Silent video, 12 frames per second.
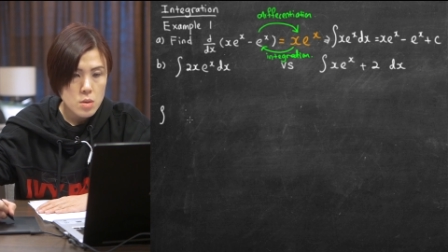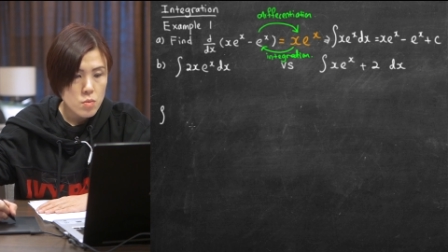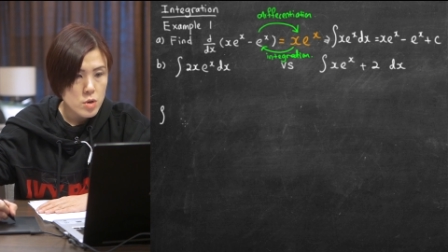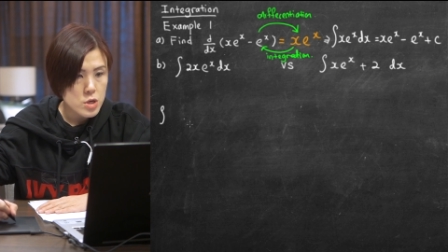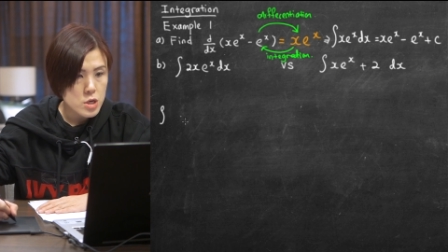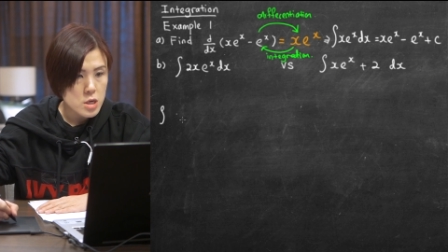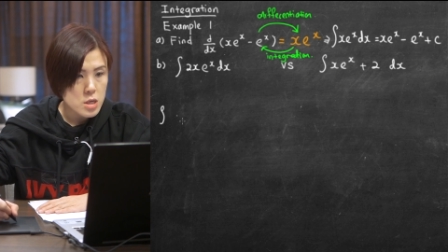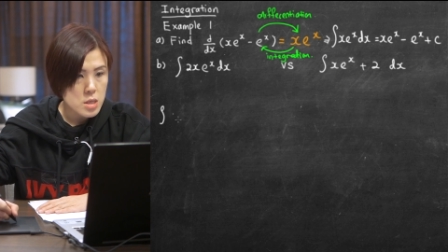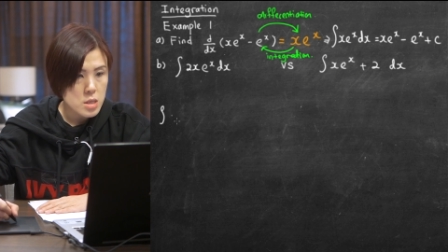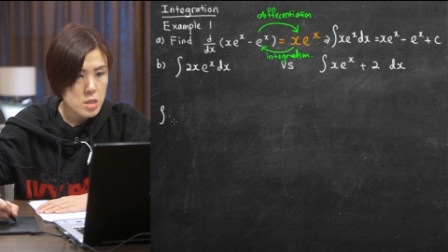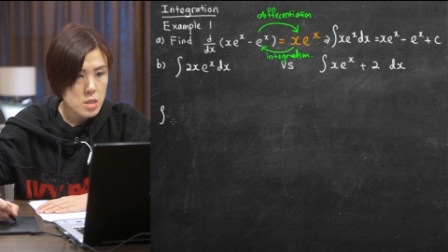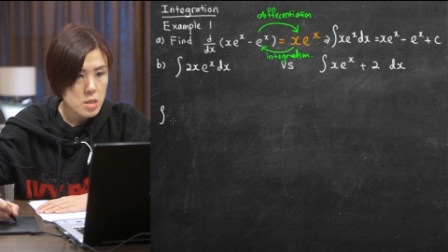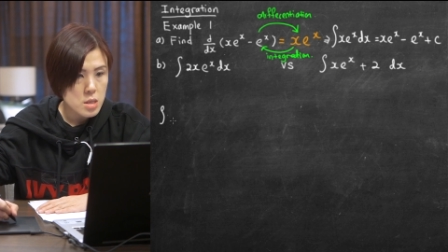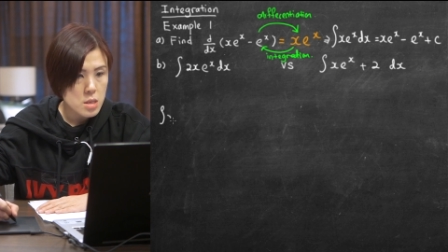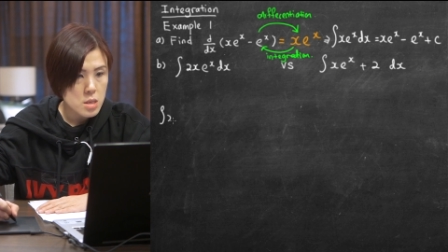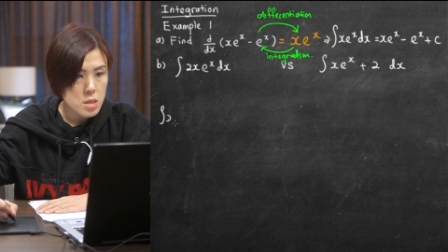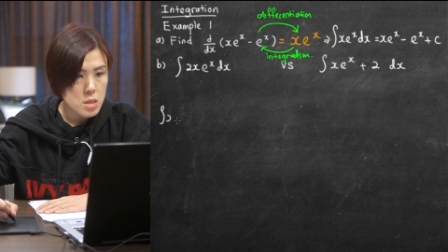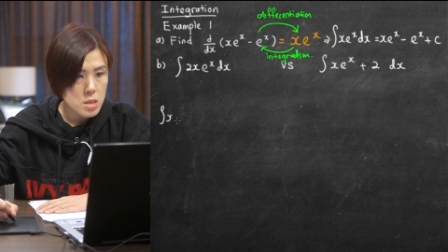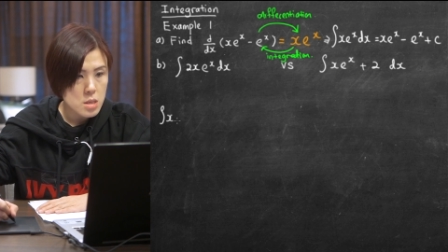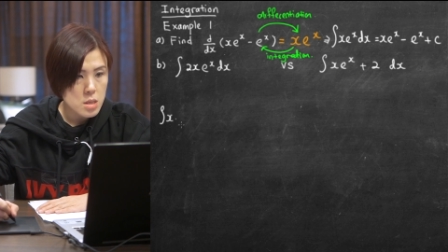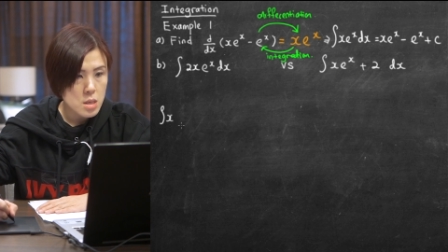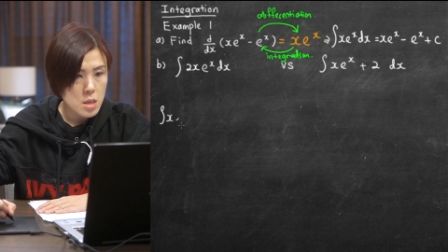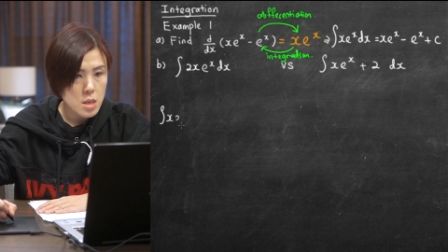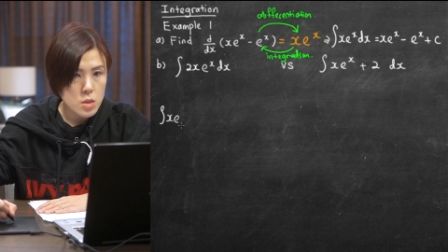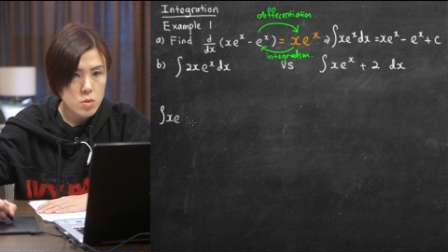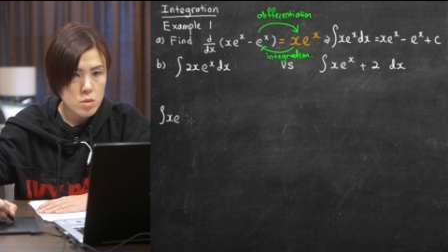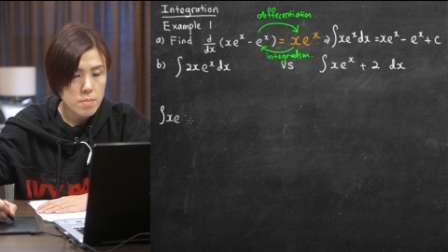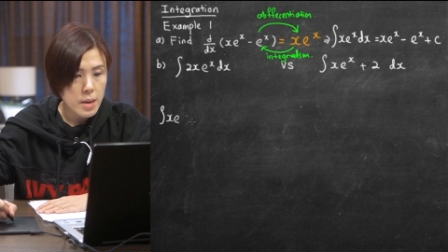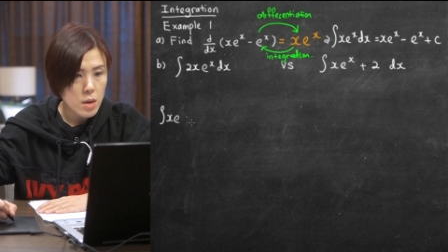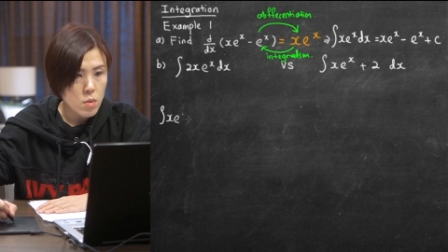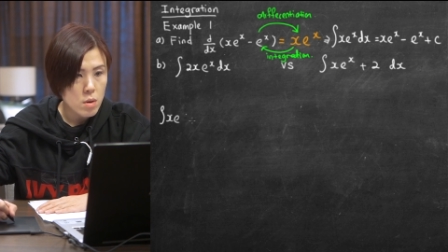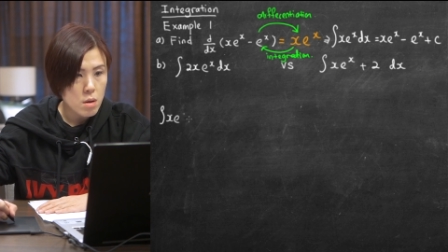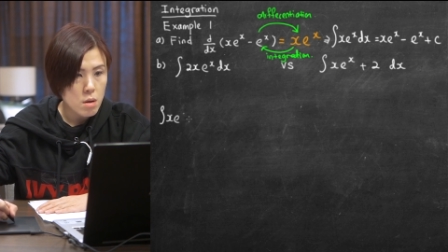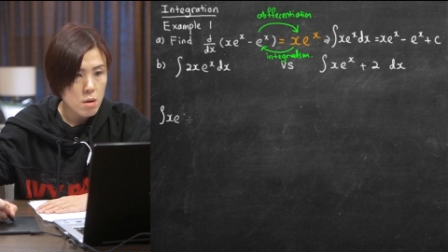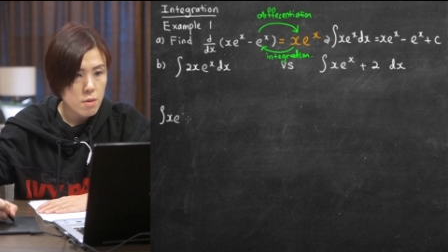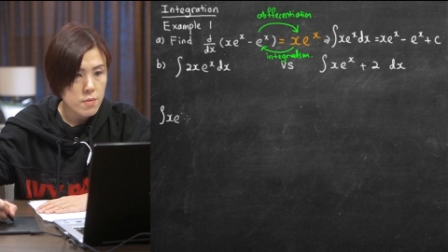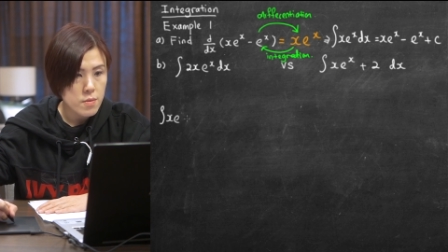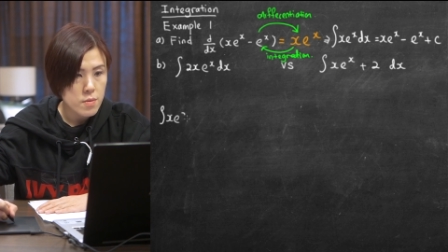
which is e to the power of